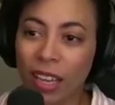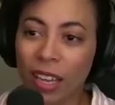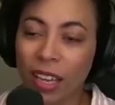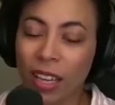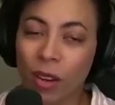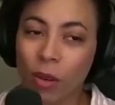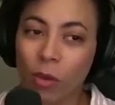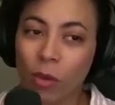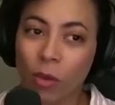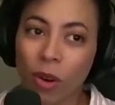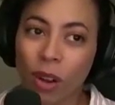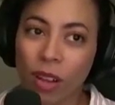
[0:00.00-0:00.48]

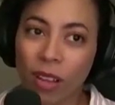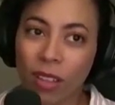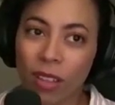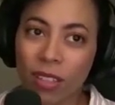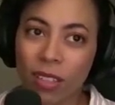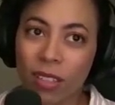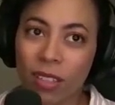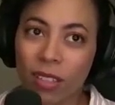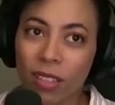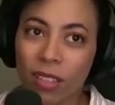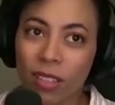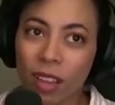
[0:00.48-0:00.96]

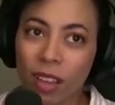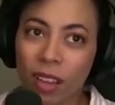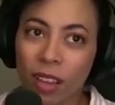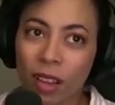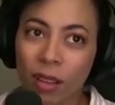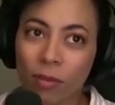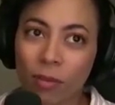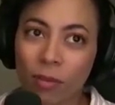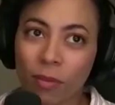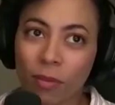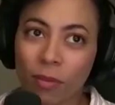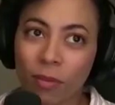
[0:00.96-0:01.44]
was
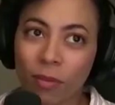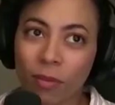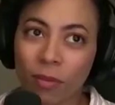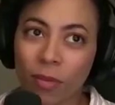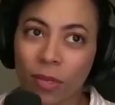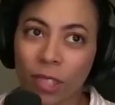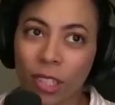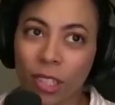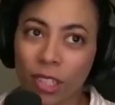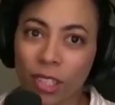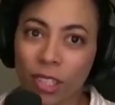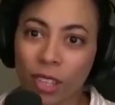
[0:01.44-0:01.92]

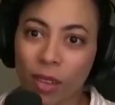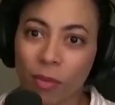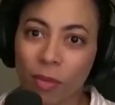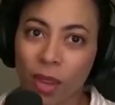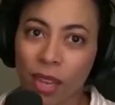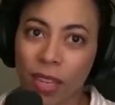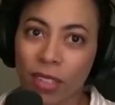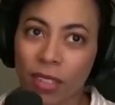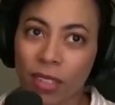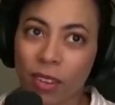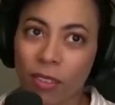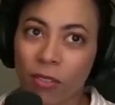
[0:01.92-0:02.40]
just the
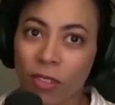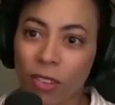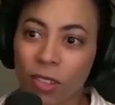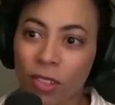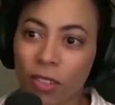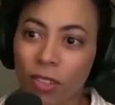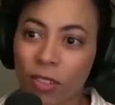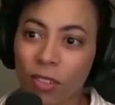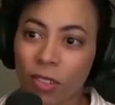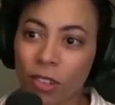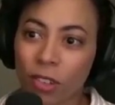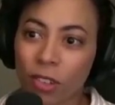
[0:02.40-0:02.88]
amazing
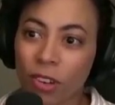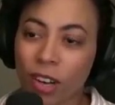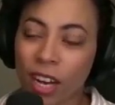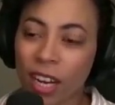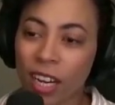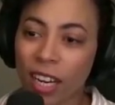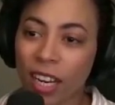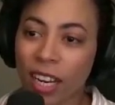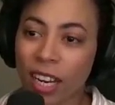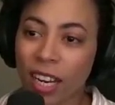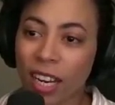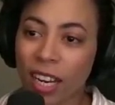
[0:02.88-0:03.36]
physical
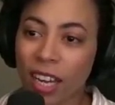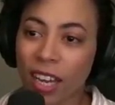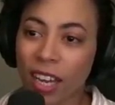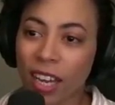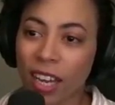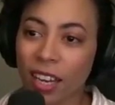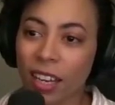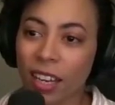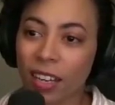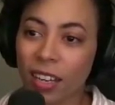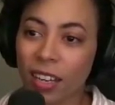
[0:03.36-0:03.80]
training and